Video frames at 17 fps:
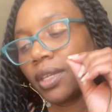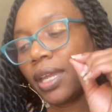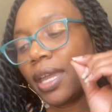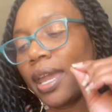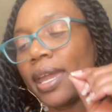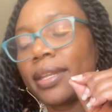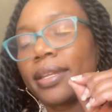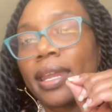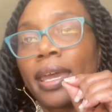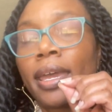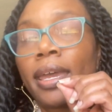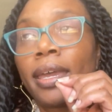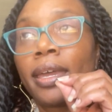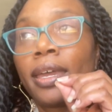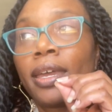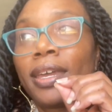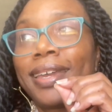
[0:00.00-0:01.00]
And
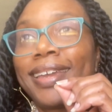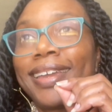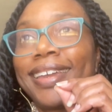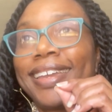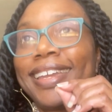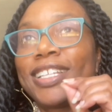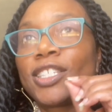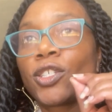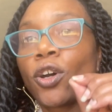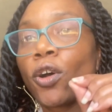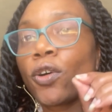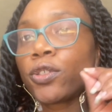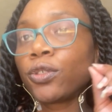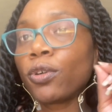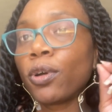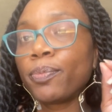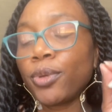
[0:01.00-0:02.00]
it's
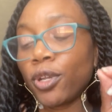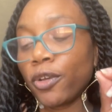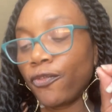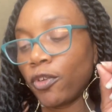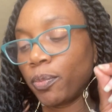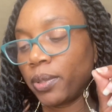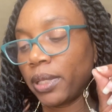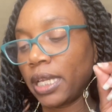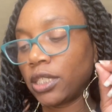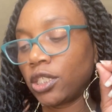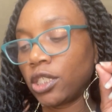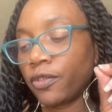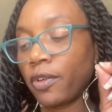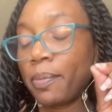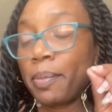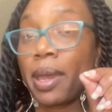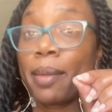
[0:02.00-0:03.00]
also a beautiful place to
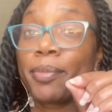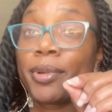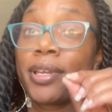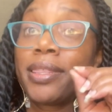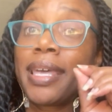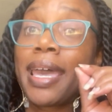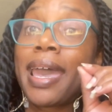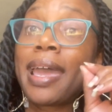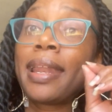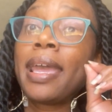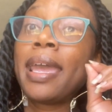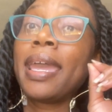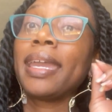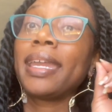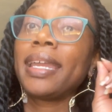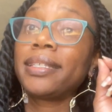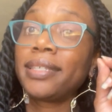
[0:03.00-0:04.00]
remember that
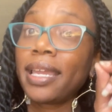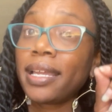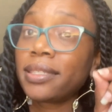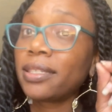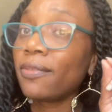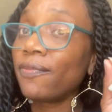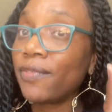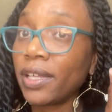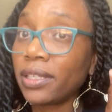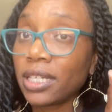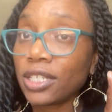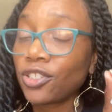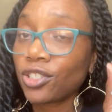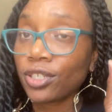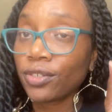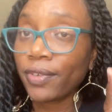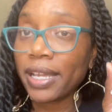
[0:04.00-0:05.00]
it takes a village
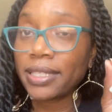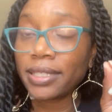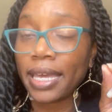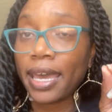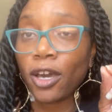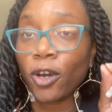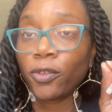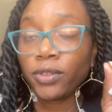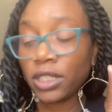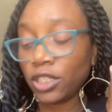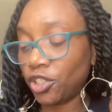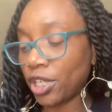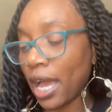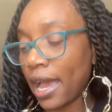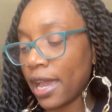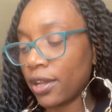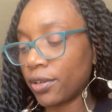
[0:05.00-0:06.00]
to raise a healthy
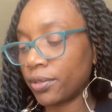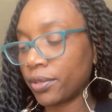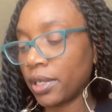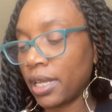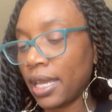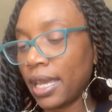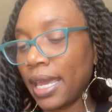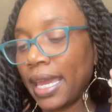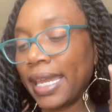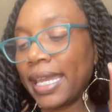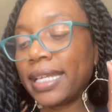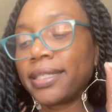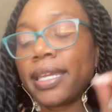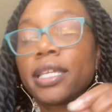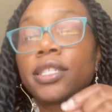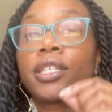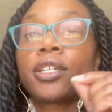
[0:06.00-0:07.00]
child. It
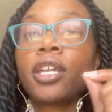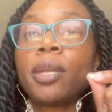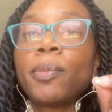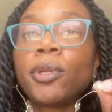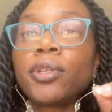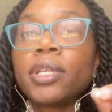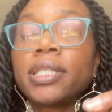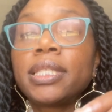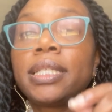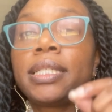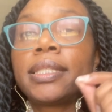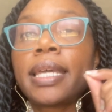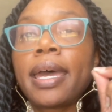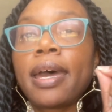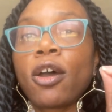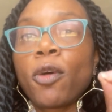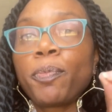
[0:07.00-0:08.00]
takes a community to
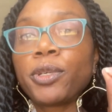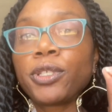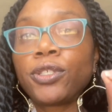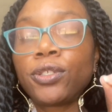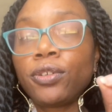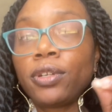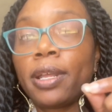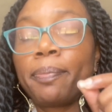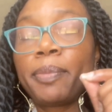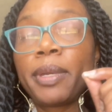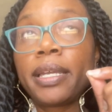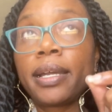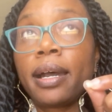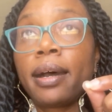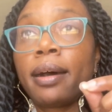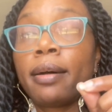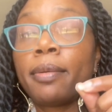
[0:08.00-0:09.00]
help a student
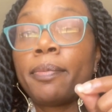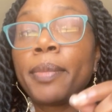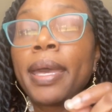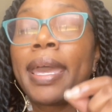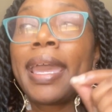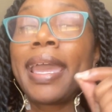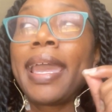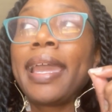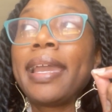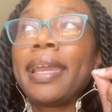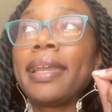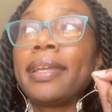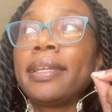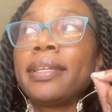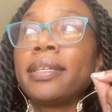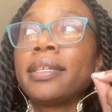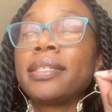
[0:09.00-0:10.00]
become
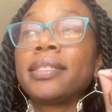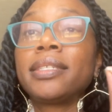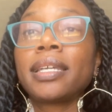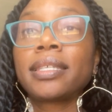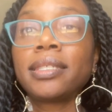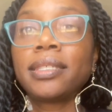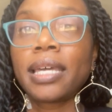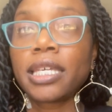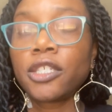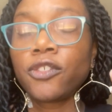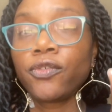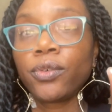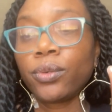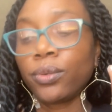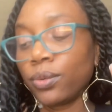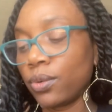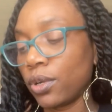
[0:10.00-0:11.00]
a
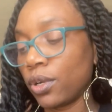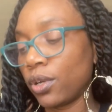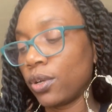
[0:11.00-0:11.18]
successful,